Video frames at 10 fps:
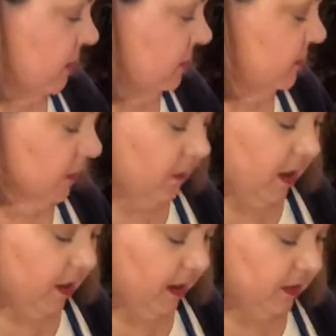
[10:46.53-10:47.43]
So
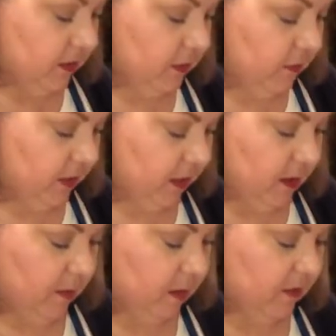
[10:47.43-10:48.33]
all I do with
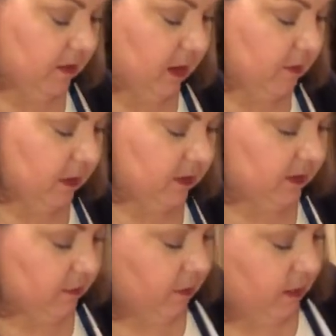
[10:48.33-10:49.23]
them is I mix
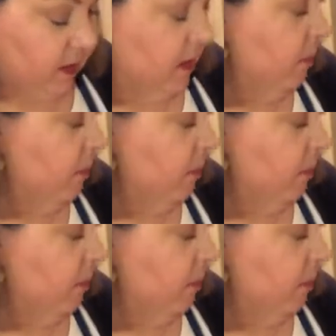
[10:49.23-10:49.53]
them around in a